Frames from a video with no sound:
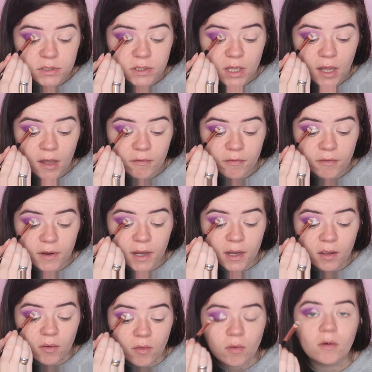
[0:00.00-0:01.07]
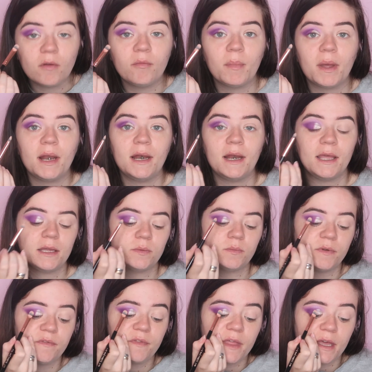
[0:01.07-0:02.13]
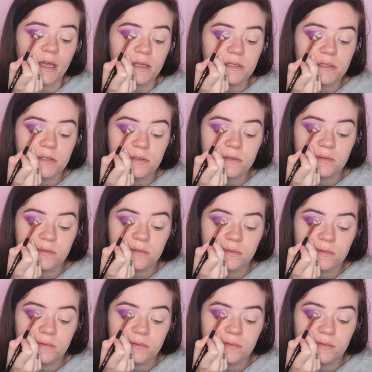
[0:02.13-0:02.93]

just covering all of my lid with this.